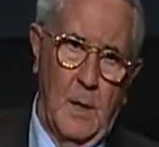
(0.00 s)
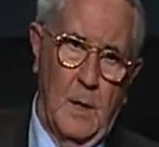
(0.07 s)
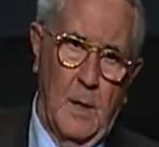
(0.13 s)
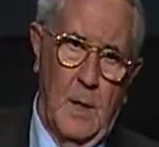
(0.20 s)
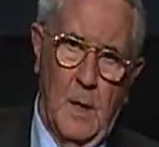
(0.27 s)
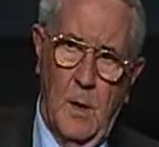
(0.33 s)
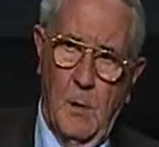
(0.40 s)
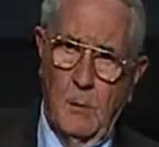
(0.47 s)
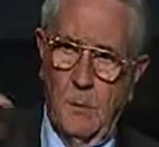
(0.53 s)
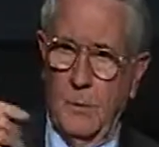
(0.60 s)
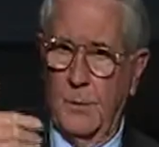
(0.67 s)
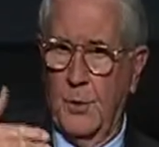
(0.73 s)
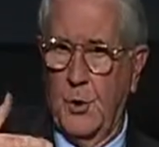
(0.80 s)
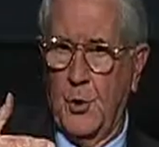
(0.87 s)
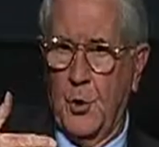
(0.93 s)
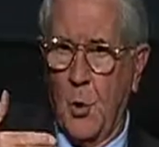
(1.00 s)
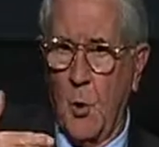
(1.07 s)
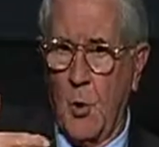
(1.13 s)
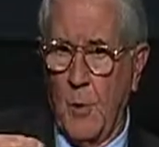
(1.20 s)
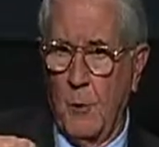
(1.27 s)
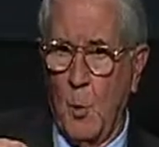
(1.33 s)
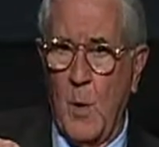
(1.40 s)

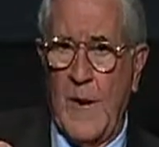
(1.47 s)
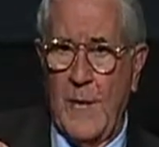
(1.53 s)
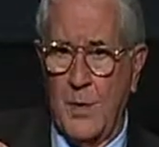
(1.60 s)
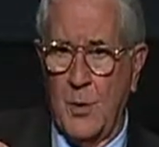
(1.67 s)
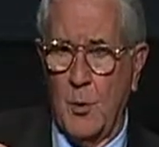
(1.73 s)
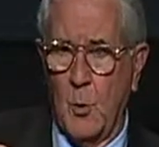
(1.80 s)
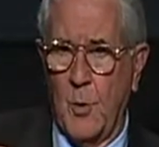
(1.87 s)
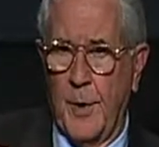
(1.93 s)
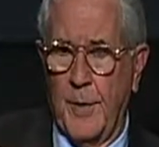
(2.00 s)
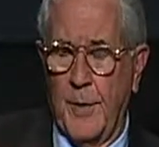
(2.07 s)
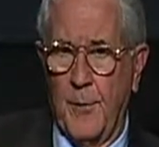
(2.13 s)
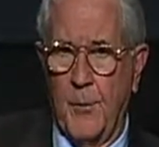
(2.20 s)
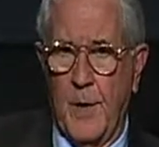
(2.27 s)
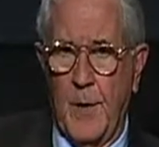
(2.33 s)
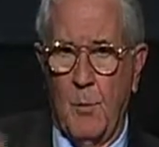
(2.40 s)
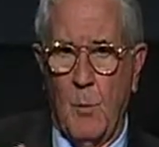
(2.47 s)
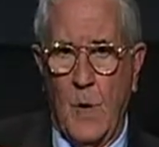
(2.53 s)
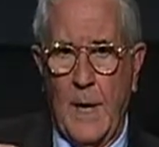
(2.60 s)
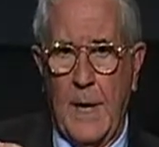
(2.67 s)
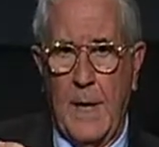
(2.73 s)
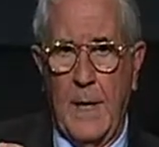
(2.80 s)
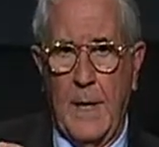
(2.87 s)
way short of the
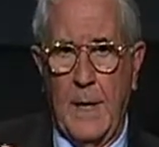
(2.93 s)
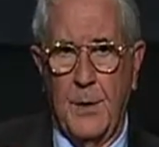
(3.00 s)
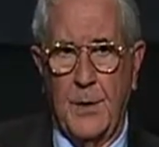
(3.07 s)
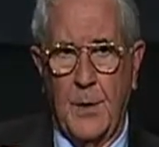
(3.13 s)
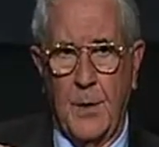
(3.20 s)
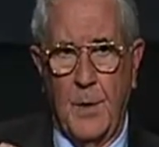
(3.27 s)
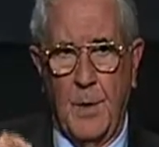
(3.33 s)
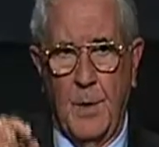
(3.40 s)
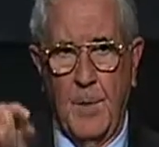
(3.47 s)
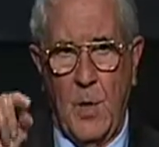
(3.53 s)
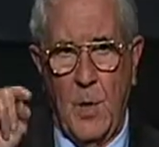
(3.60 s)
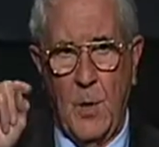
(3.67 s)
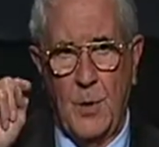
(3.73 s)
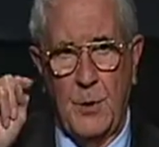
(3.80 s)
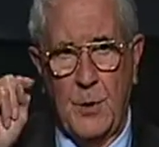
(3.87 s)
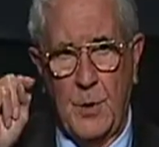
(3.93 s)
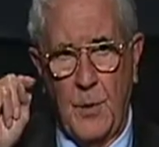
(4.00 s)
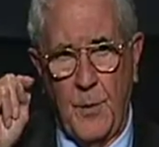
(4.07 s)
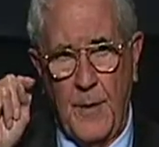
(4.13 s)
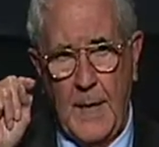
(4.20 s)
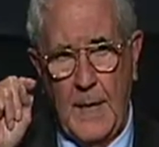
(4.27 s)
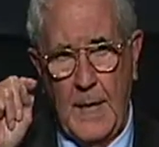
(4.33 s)
runway, and turned them on
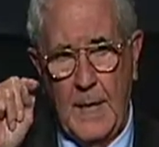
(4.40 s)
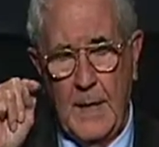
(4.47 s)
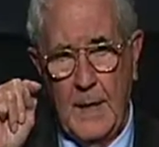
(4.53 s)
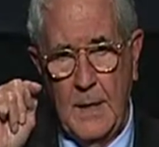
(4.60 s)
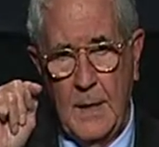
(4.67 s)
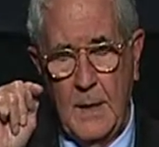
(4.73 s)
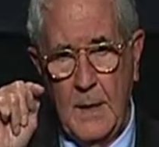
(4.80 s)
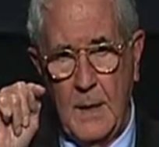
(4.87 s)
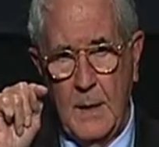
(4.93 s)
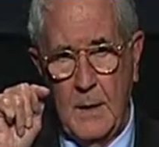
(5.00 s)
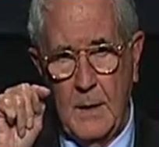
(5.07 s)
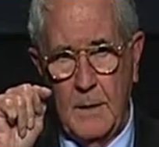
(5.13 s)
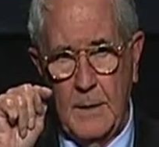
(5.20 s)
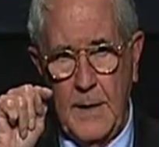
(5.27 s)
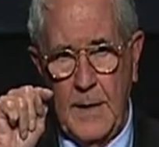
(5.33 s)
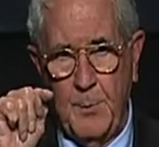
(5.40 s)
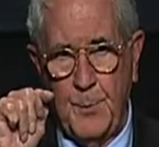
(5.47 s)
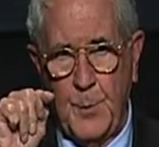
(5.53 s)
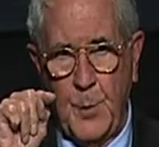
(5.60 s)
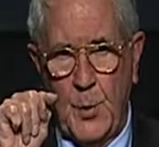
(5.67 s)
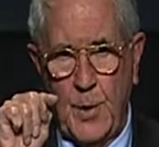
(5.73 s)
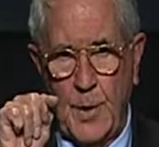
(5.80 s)
so they they
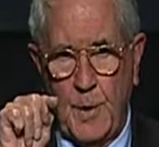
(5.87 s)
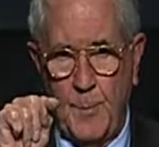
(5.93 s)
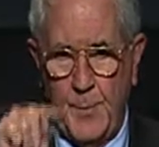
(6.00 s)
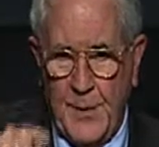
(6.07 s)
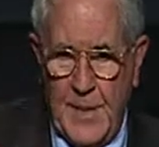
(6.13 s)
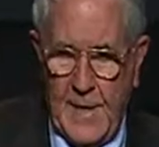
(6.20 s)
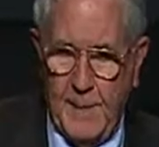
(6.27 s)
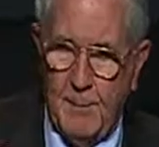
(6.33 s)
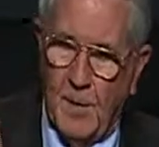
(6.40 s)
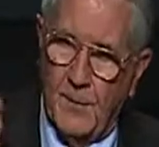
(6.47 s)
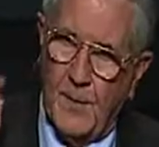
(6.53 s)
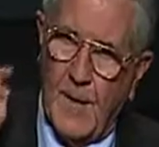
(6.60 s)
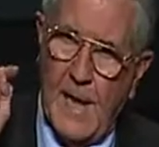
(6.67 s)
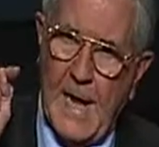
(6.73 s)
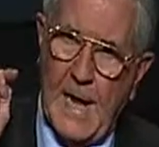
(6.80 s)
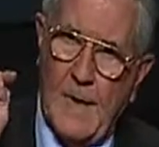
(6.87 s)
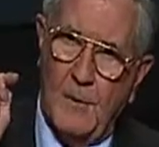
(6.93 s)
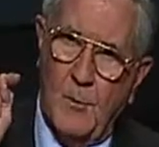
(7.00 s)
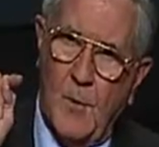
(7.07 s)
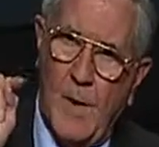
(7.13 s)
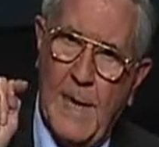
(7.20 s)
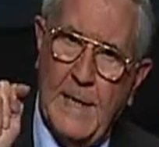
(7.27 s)
put a beam of light
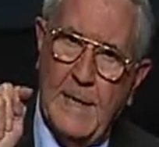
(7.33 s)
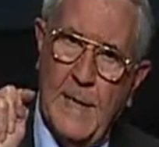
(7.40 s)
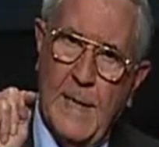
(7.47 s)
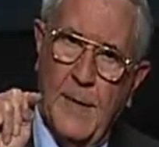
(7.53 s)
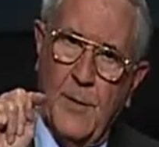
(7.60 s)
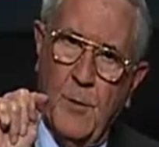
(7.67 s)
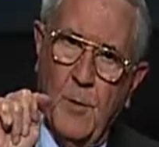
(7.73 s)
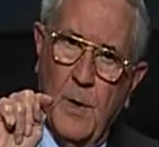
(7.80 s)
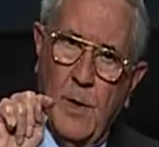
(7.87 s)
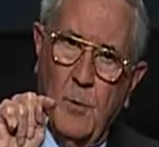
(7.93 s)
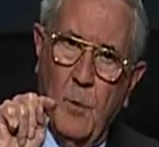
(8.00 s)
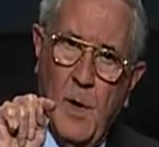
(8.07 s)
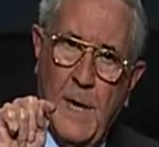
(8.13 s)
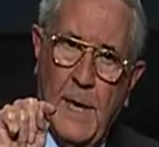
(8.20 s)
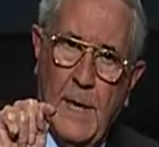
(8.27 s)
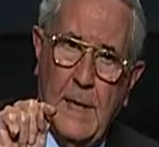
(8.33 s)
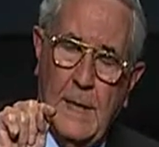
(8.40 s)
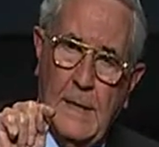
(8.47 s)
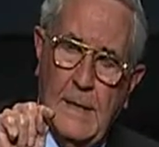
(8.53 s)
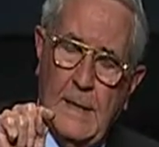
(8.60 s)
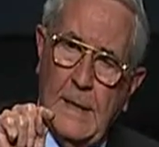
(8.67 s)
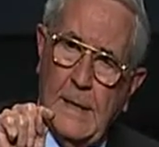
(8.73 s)
right down the runway,
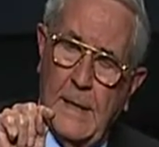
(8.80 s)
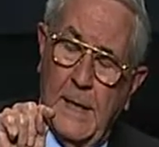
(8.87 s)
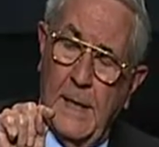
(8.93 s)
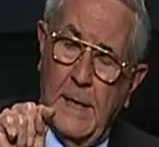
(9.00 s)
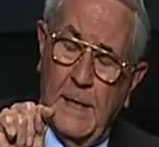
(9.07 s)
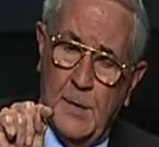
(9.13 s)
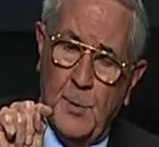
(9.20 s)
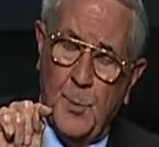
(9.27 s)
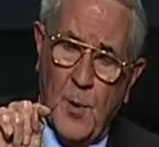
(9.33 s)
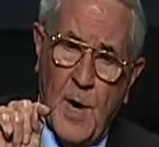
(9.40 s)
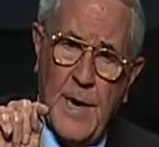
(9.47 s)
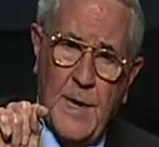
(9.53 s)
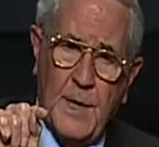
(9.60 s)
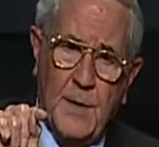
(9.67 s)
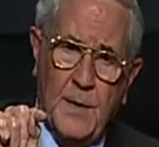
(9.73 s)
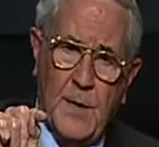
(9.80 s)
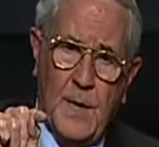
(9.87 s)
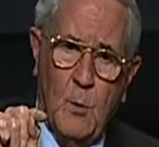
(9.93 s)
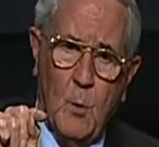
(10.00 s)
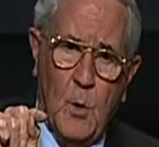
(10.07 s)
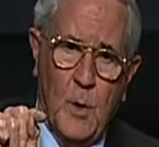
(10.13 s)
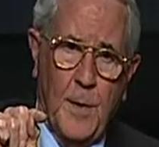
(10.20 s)
and as bright as
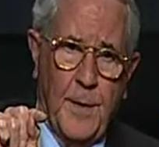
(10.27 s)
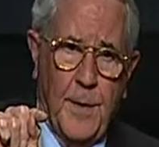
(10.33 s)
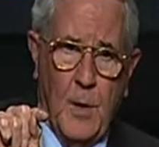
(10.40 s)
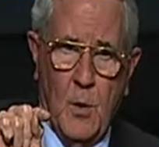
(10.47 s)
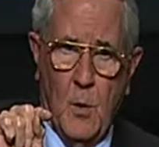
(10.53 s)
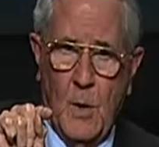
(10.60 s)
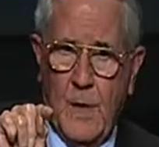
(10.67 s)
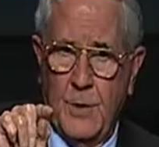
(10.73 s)
they were, though,